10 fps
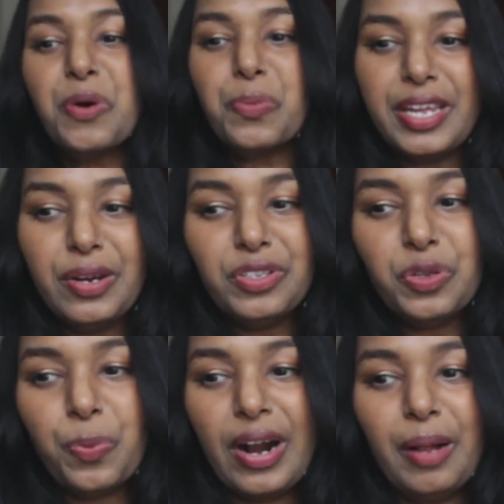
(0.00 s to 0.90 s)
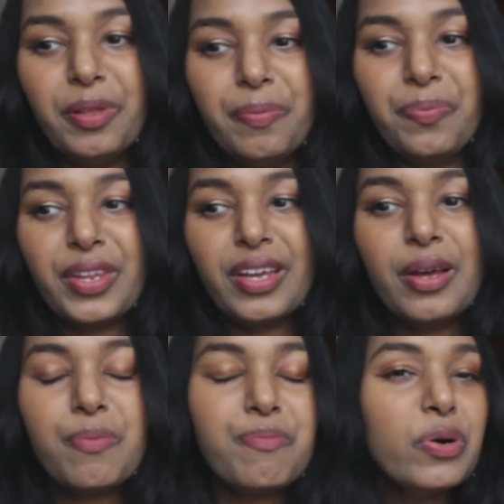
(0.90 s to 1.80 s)
But here's the problem.
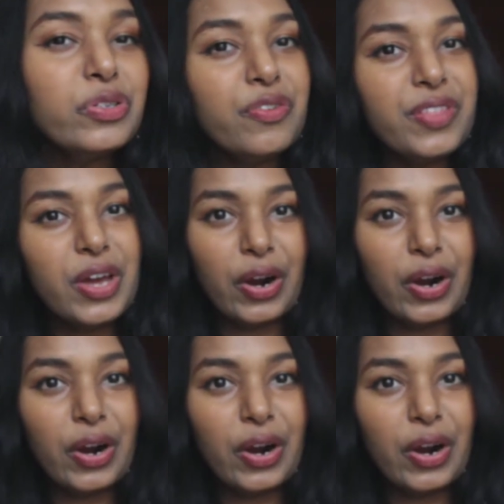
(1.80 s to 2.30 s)
Most of the